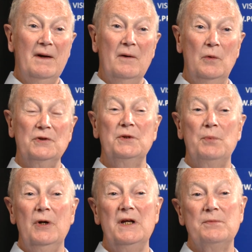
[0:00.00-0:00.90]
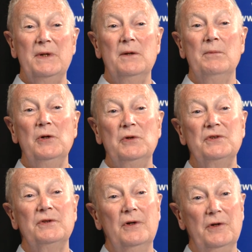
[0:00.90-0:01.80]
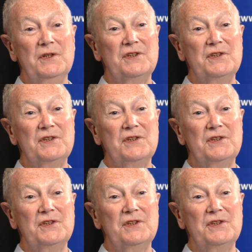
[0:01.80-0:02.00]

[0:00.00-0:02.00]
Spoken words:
What surprised me the most on the